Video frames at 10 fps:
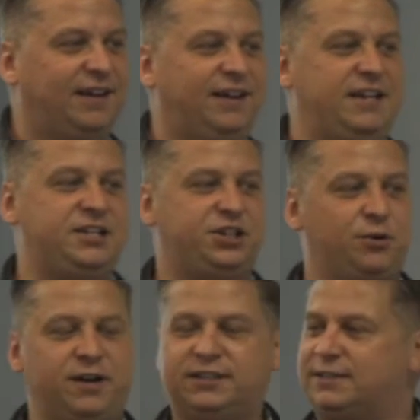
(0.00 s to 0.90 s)
eat
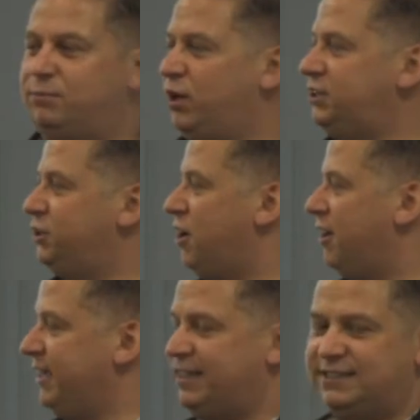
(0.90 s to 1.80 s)
donuts and impress your
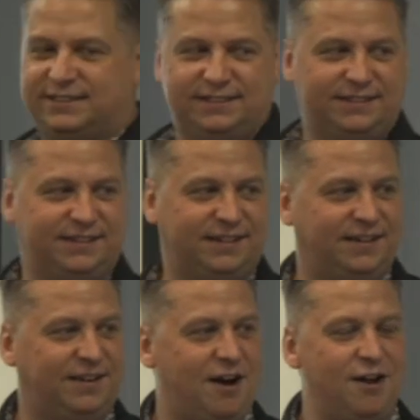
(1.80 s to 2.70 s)
colleagues,
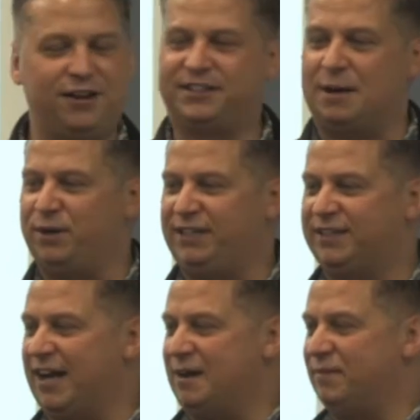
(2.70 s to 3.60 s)
all on company time.
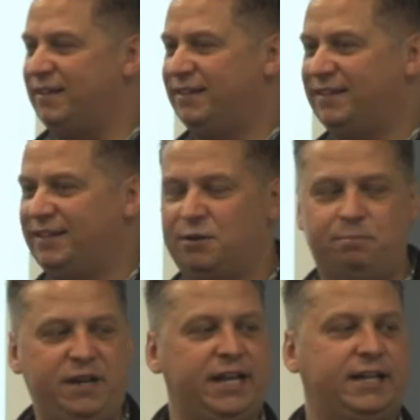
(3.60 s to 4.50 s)

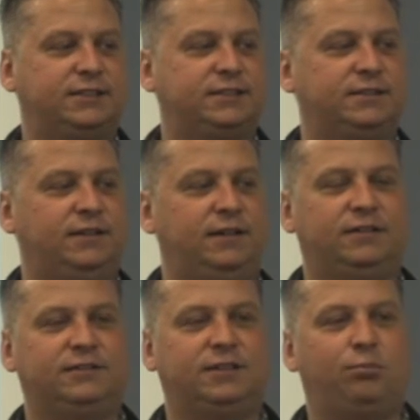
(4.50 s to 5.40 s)
Meetings,
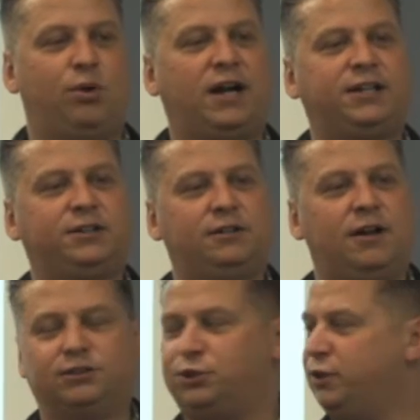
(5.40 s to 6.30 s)
the practical
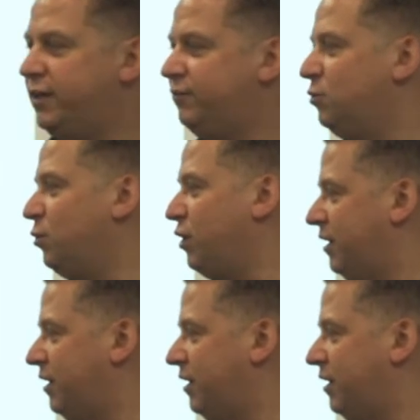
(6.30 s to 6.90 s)
alternative to work.